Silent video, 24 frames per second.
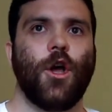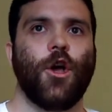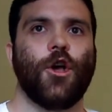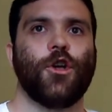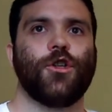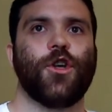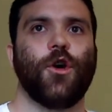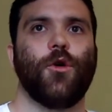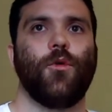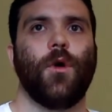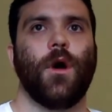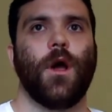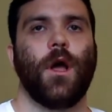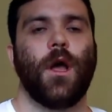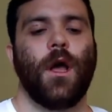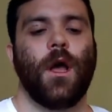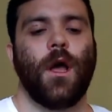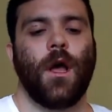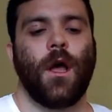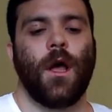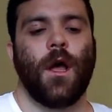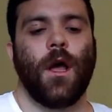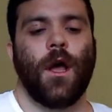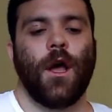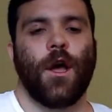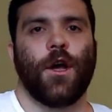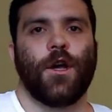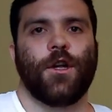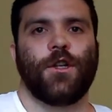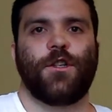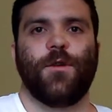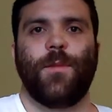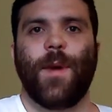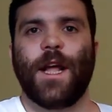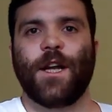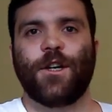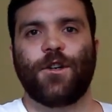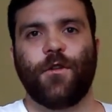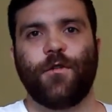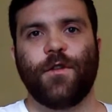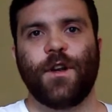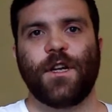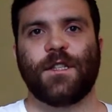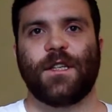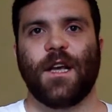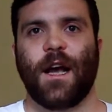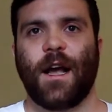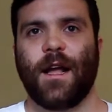So domain-driven
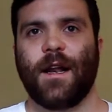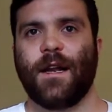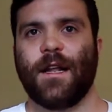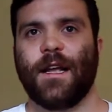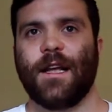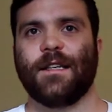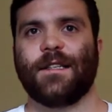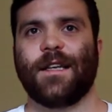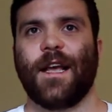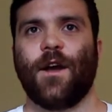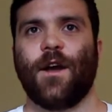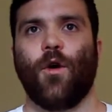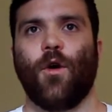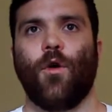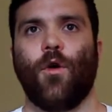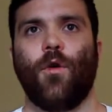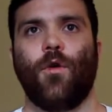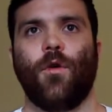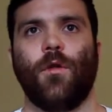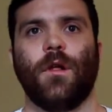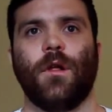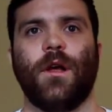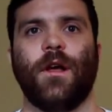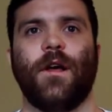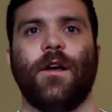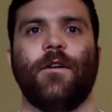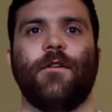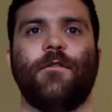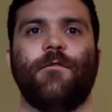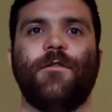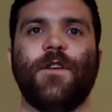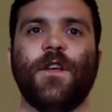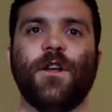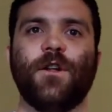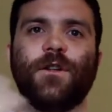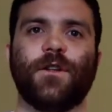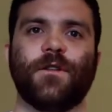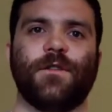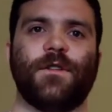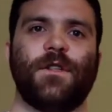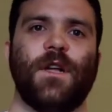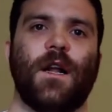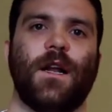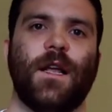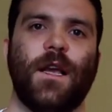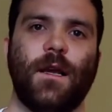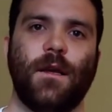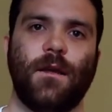design is a whole field of
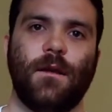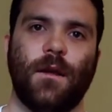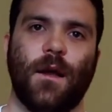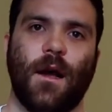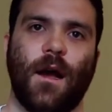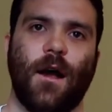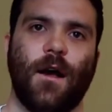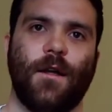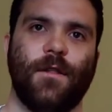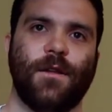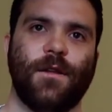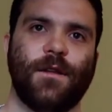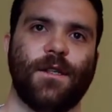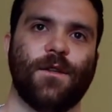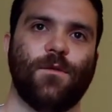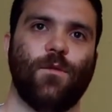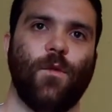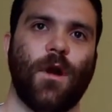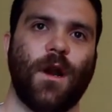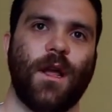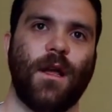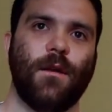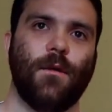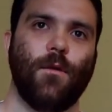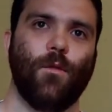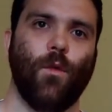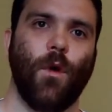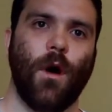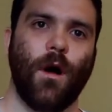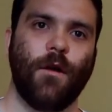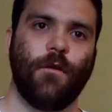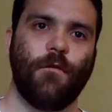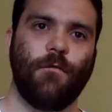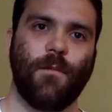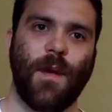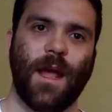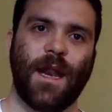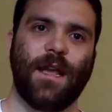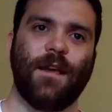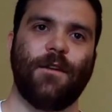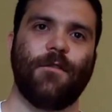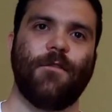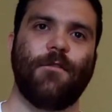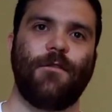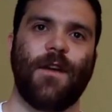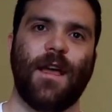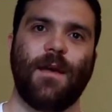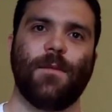study. This is one of many
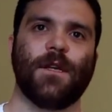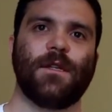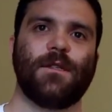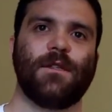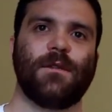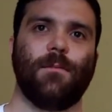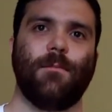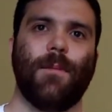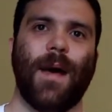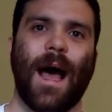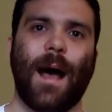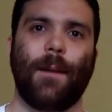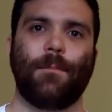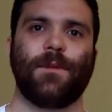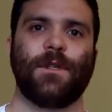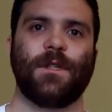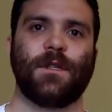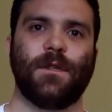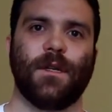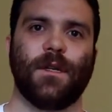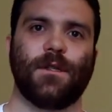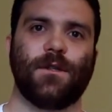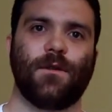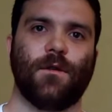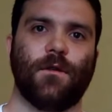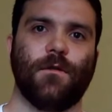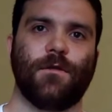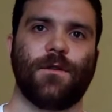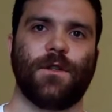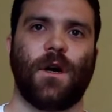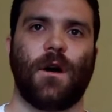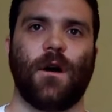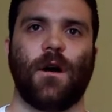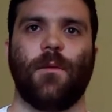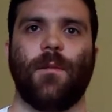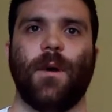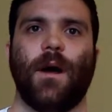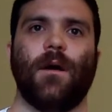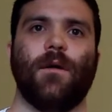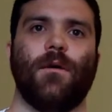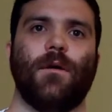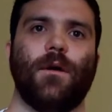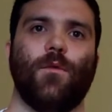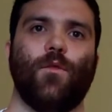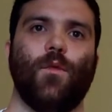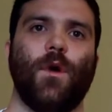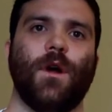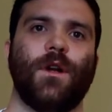famous maps that sort of talk
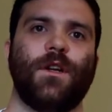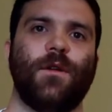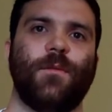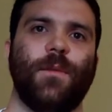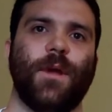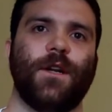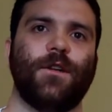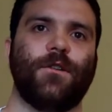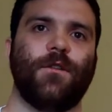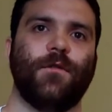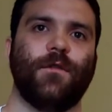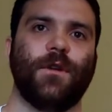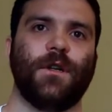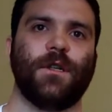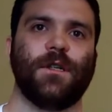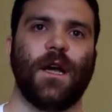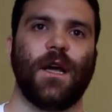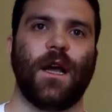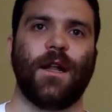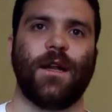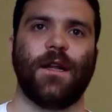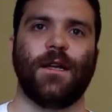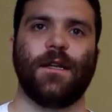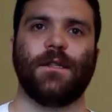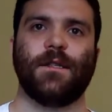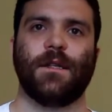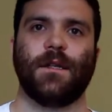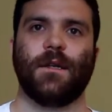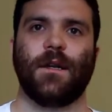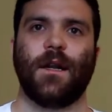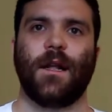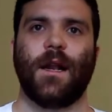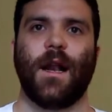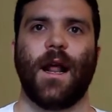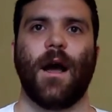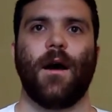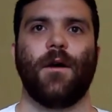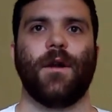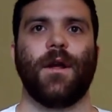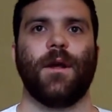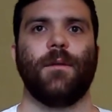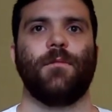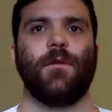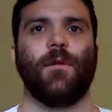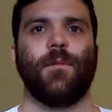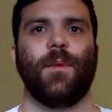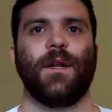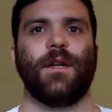about what domain-driven design is and how to
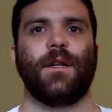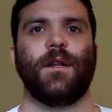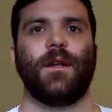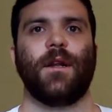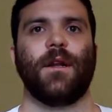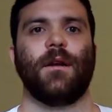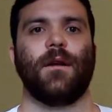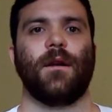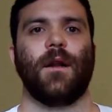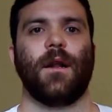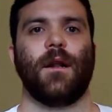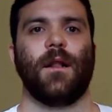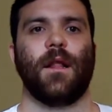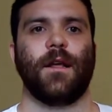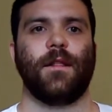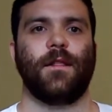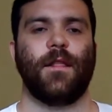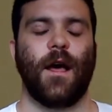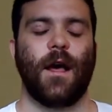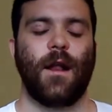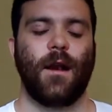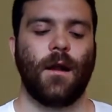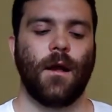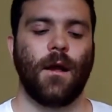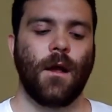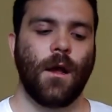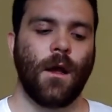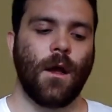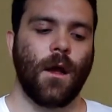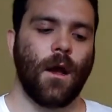implement it and like that.